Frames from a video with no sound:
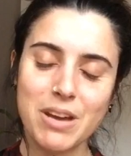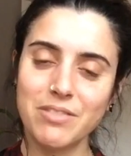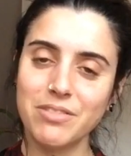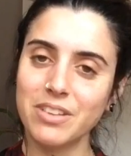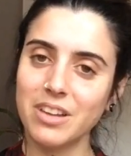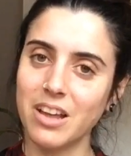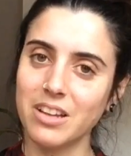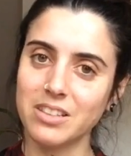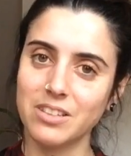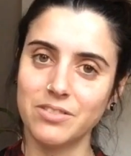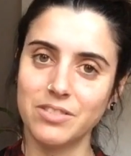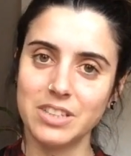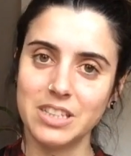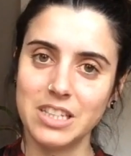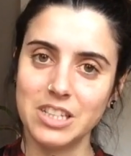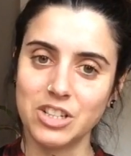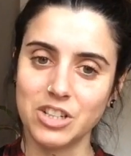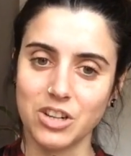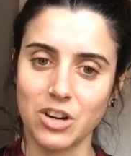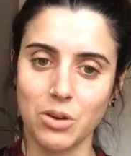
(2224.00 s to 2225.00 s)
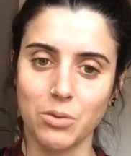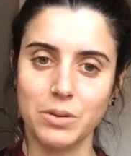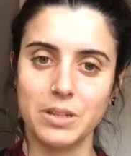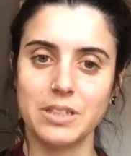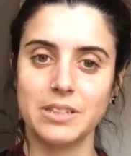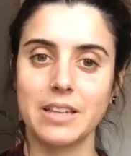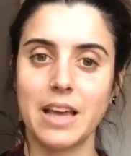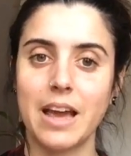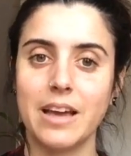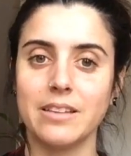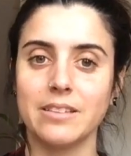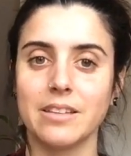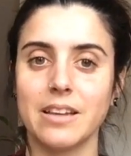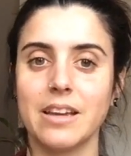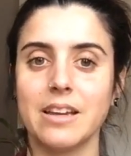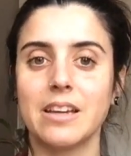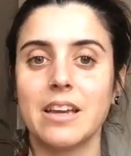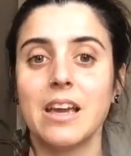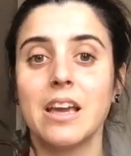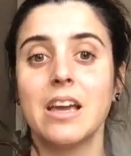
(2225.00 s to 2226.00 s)
philosophy teacher always says,
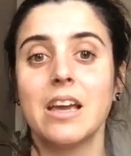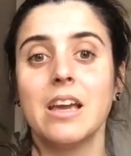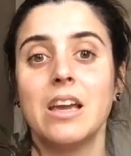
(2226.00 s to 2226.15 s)
like,